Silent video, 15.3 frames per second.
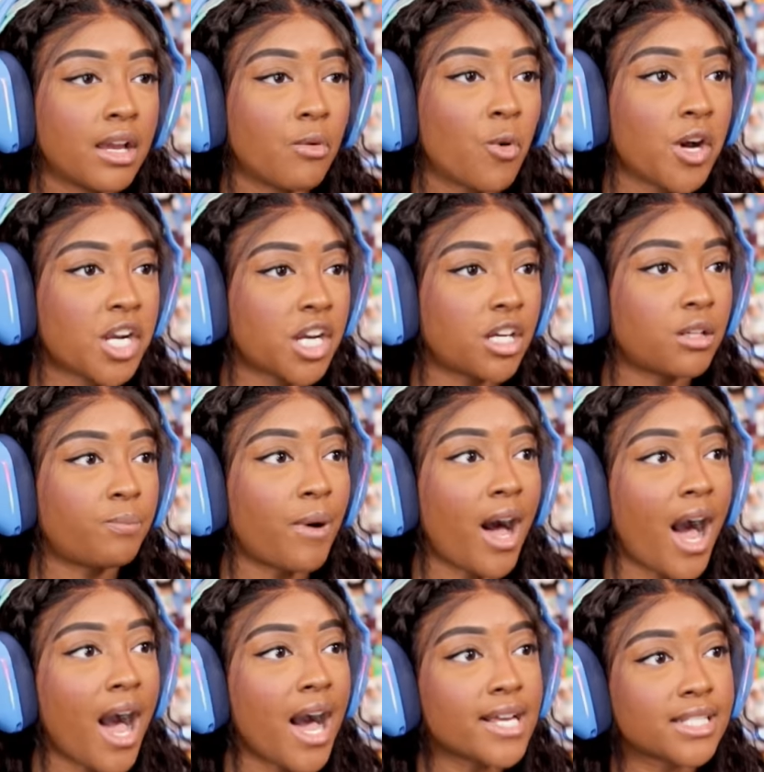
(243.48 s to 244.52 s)
What could
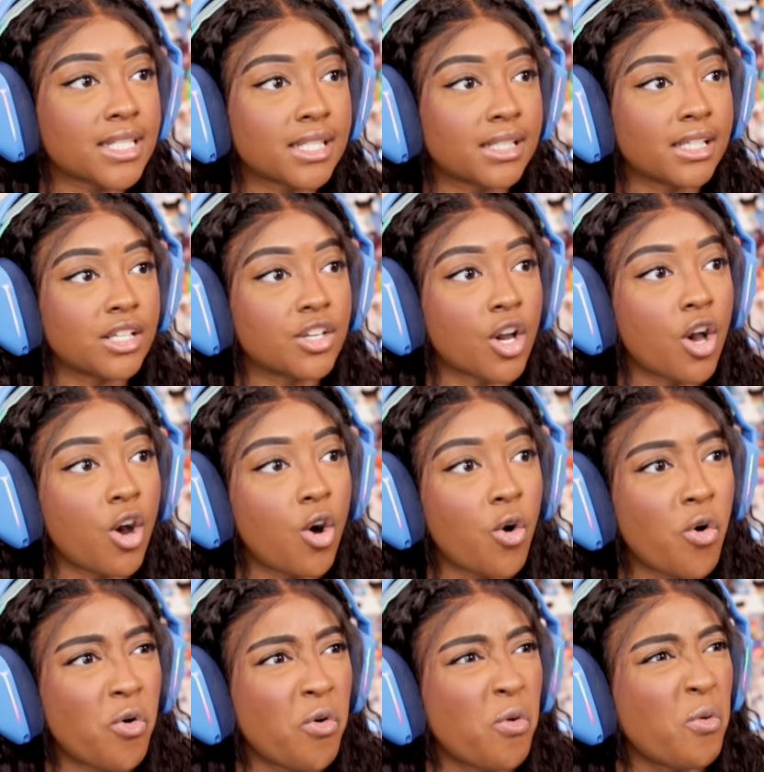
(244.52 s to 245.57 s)
possibly
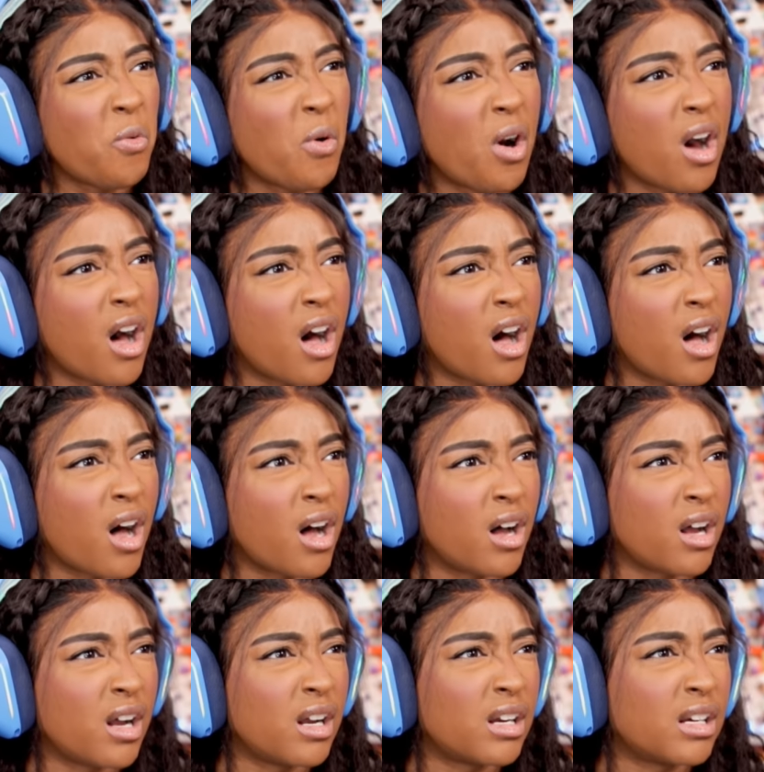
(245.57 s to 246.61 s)
go
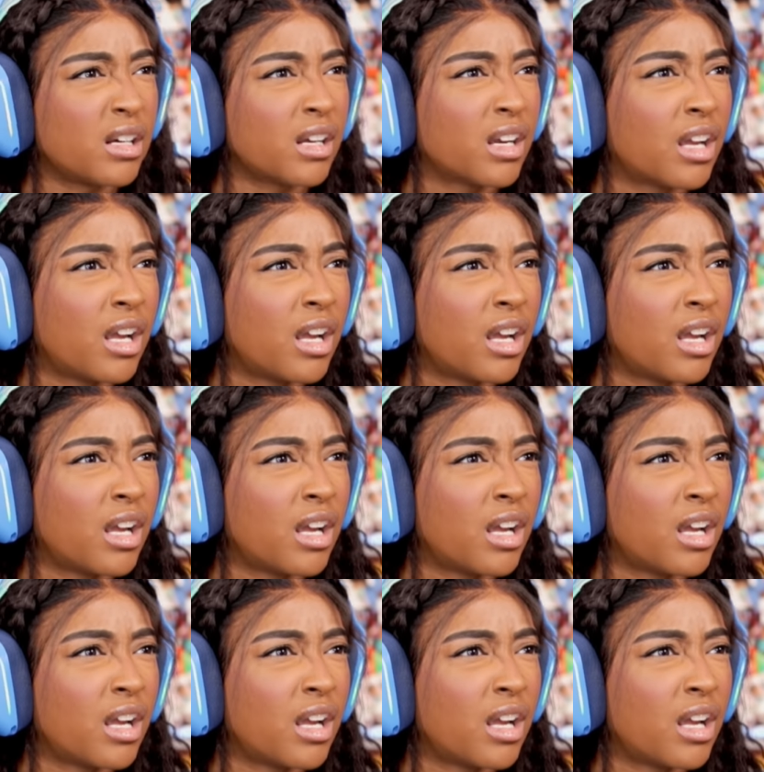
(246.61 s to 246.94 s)
wrong?